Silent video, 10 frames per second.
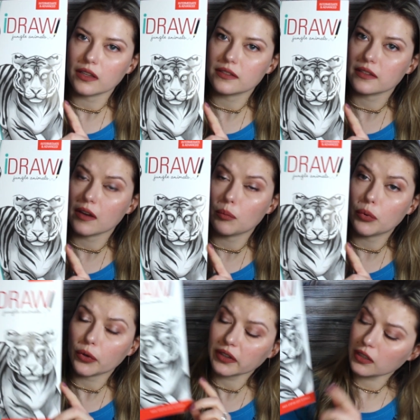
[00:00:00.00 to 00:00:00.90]
it's a
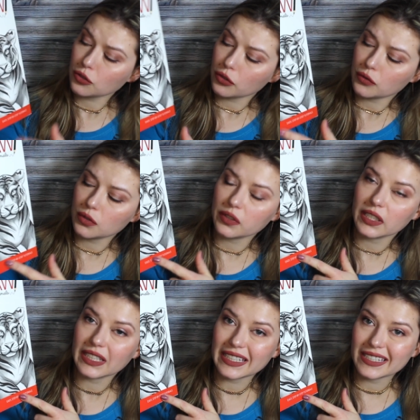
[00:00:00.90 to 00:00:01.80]
book that shows you
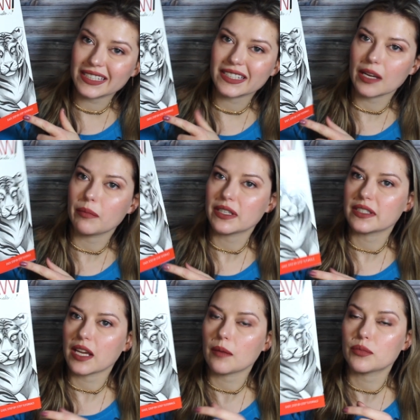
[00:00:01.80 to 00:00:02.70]
like easy
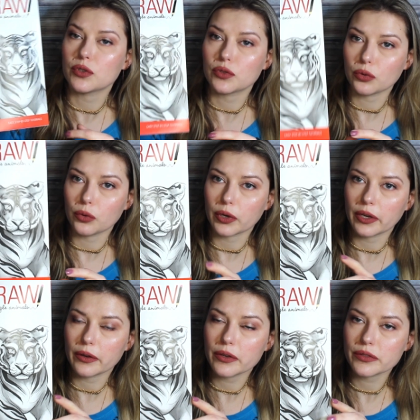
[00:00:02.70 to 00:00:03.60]
step-by-step -step
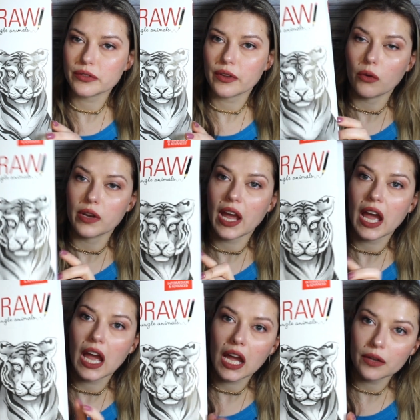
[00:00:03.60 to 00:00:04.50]
tutorials on
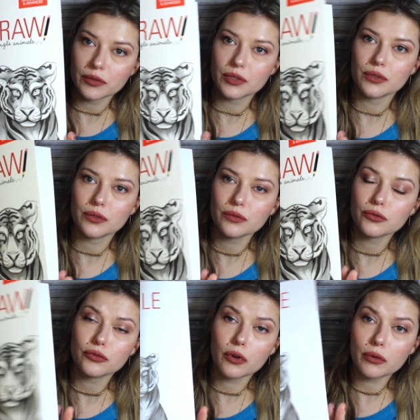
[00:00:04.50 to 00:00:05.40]
how to
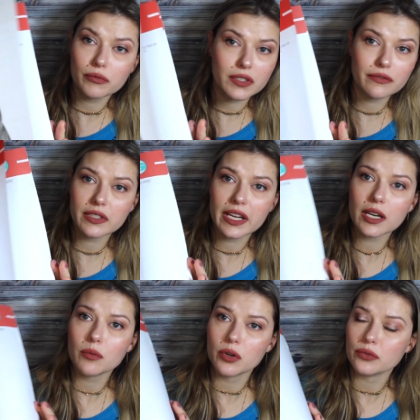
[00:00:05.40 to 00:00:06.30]
draw different
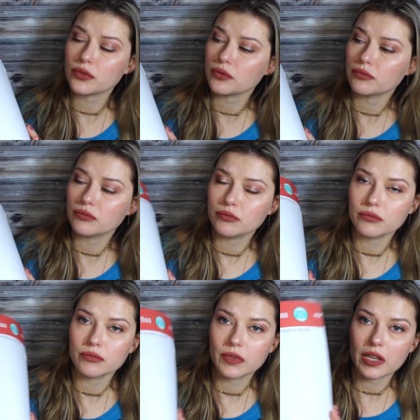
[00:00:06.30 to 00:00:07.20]
animals
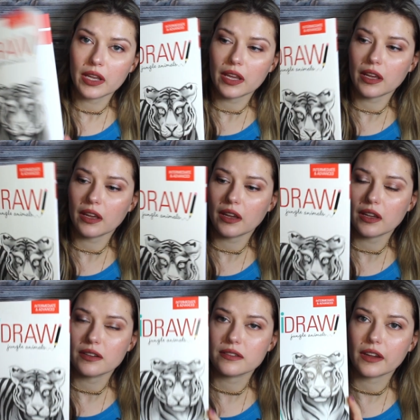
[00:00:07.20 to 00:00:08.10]

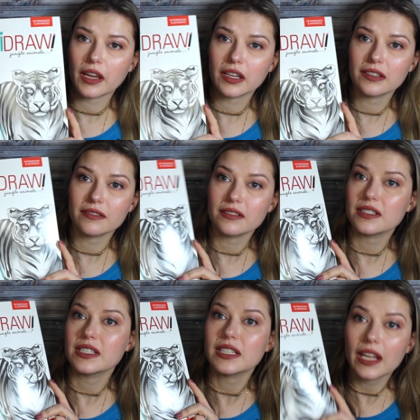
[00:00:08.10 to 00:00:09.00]
and I
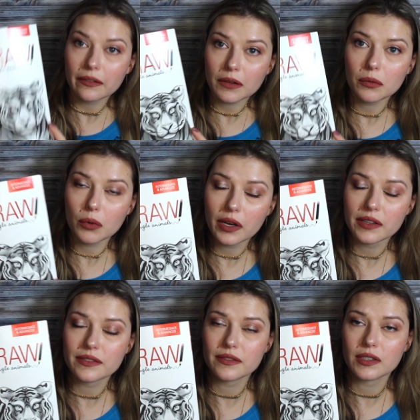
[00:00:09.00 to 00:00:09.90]
never
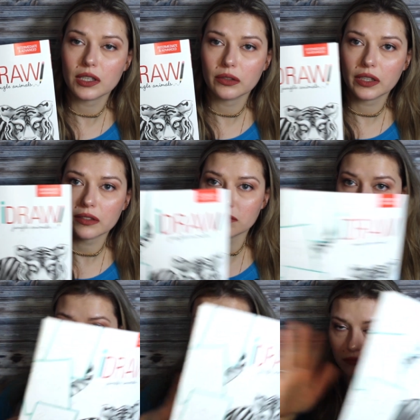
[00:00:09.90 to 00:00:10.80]
was good at
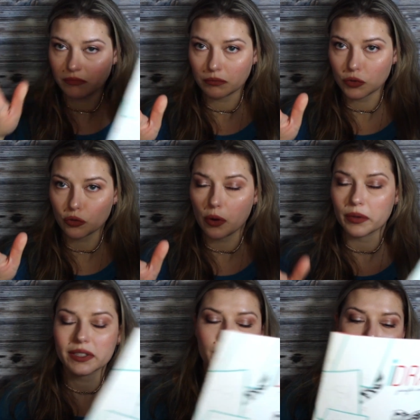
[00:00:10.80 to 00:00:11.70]

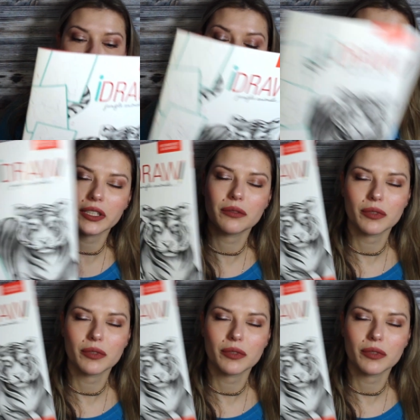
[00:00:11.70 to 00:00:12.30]
drawing so I really